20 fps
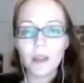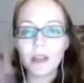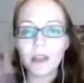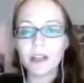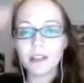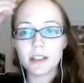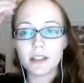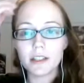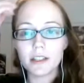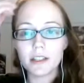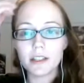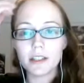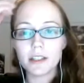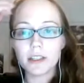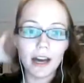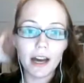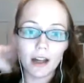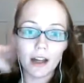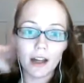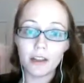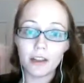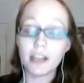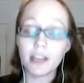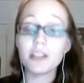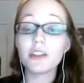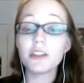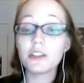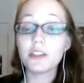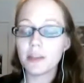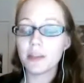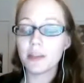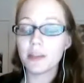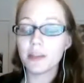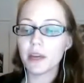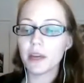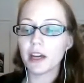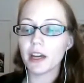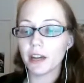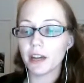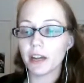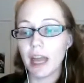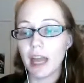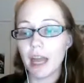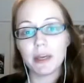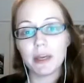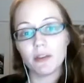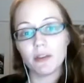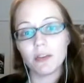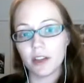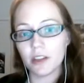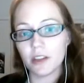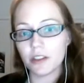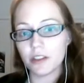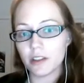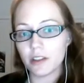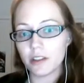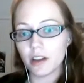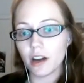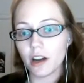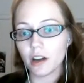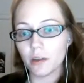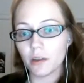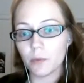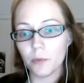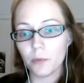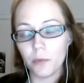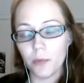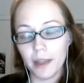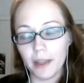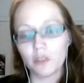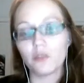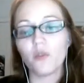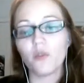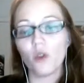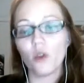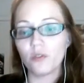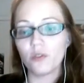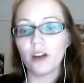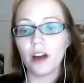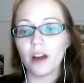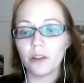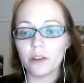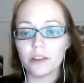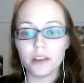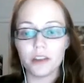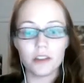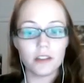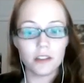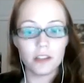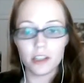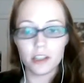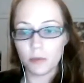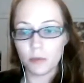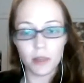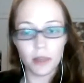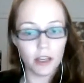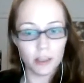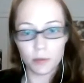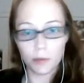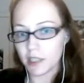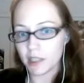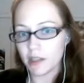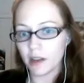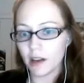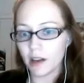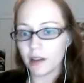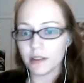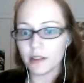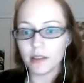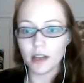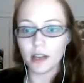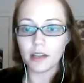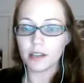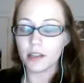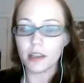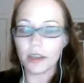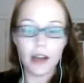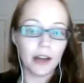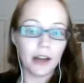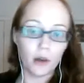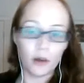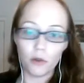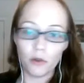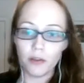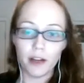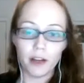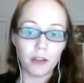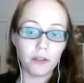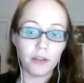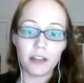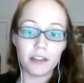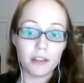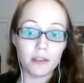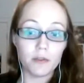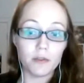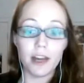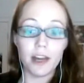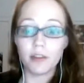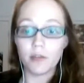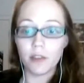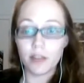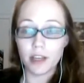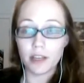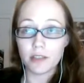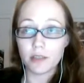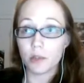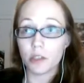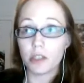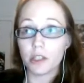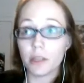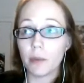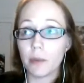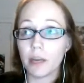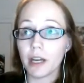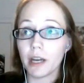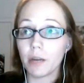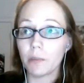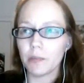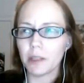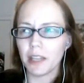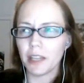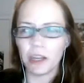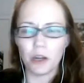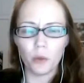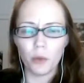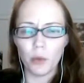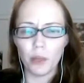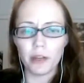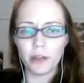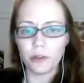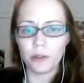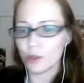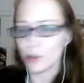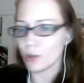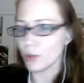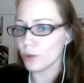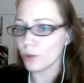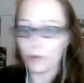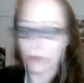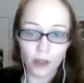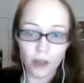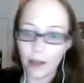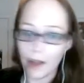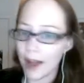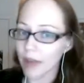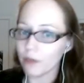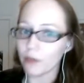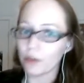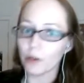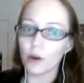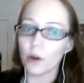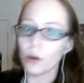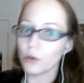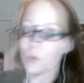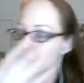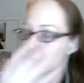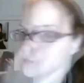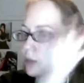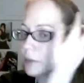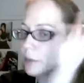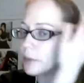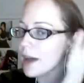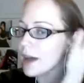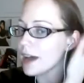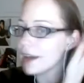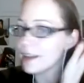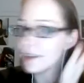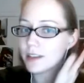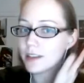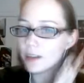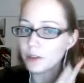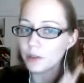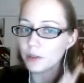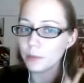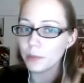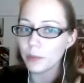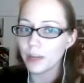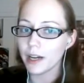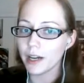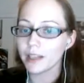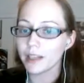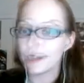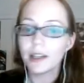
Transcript: I have to say, yeah, and it seems to be gaming conventions are like the forefathers into this, because BlizzCon does it. I know Final Fantasy Fan Fest, which is coming up in like a week or two, they'll have their own streaming pass that you can buy.